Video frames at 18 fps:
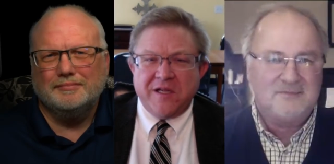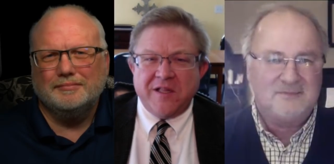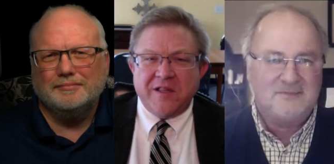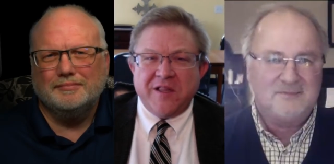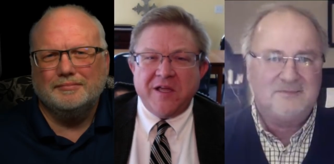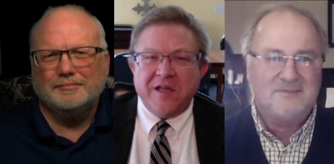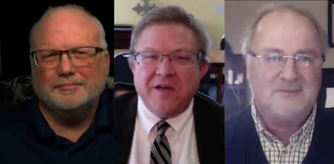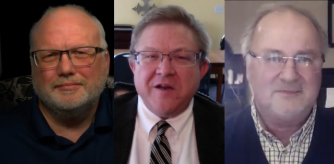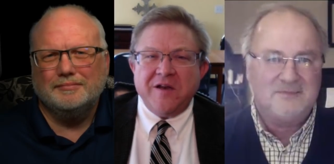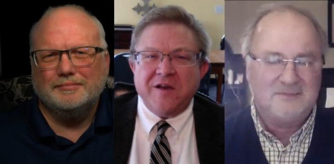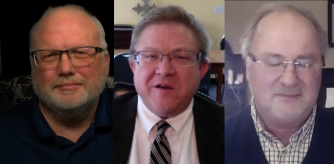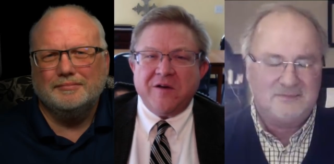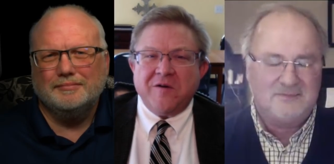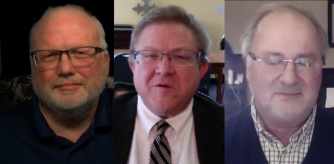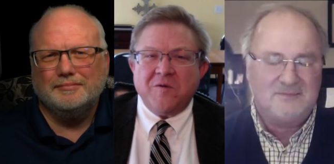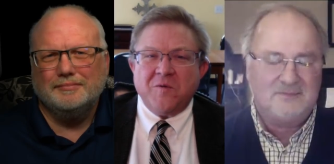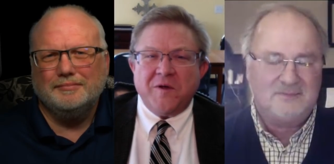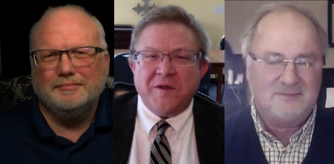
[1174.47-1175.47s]
Speaker 1: They
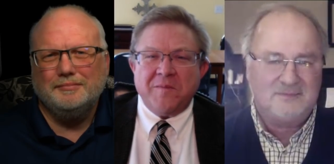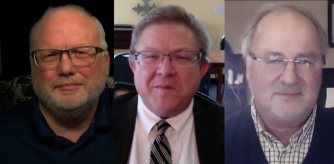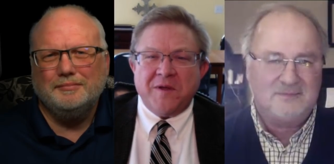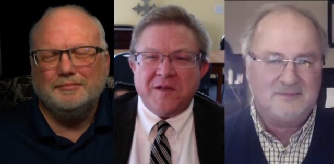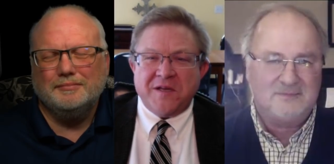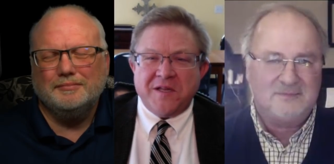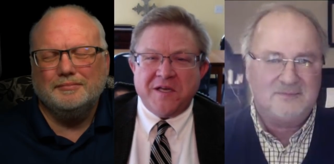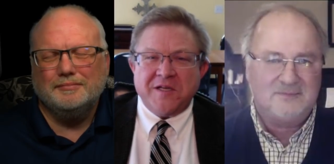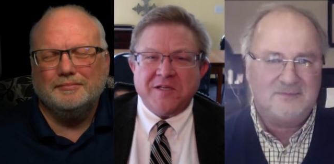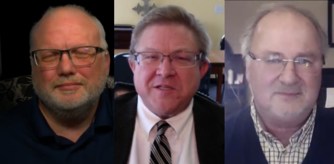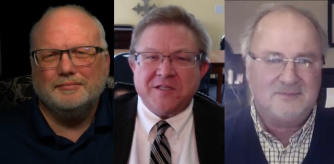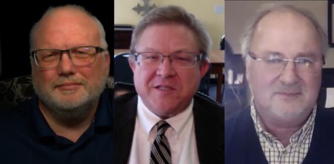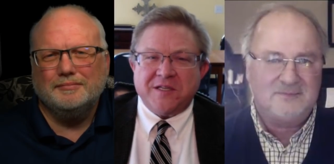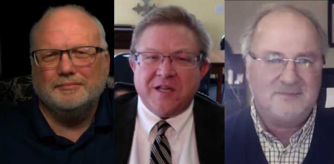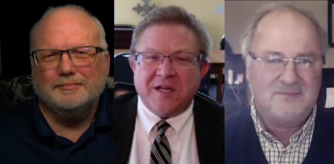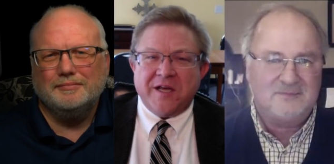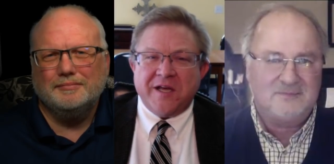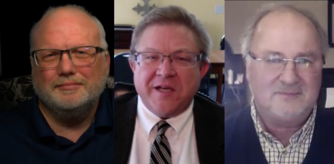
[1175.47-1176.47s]
know when
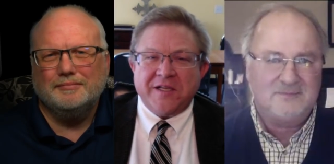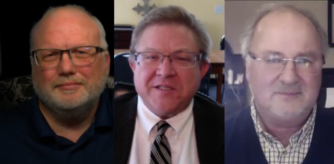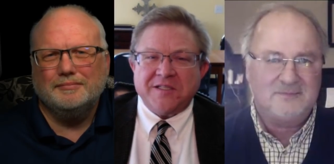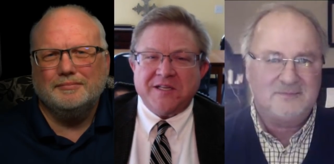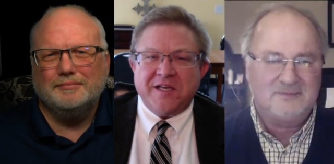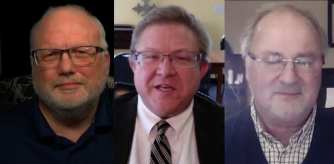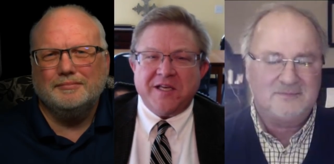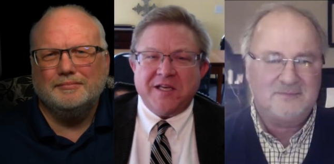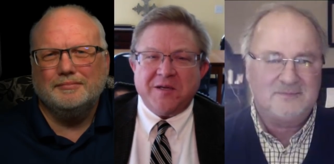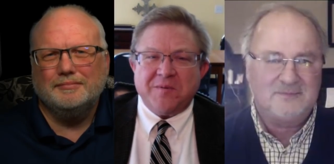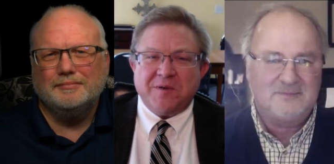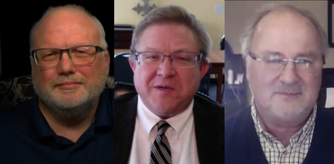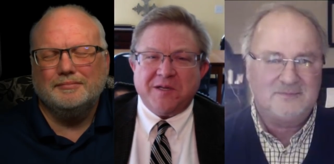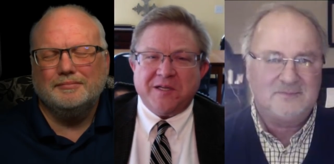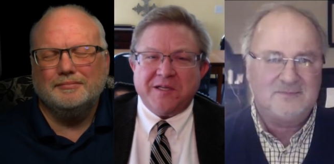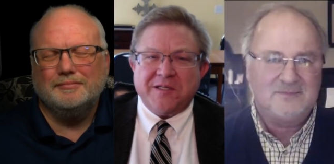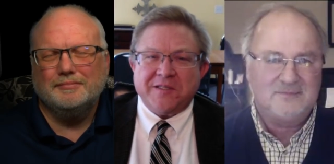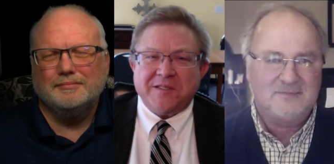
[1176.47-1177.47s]
mendacious lying is taking
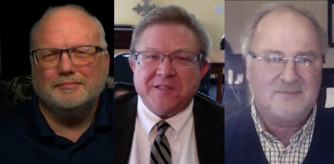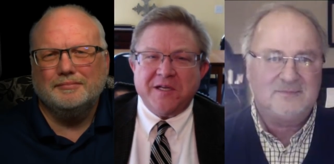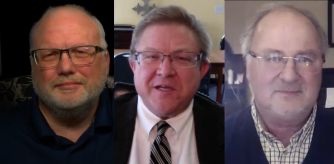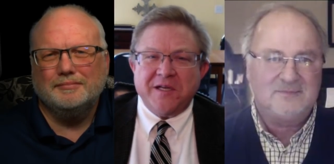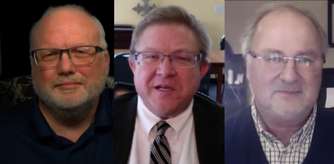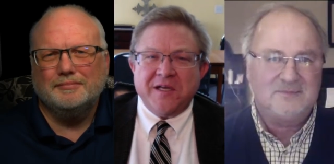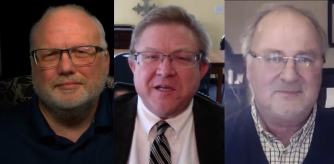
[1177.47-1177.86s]
place.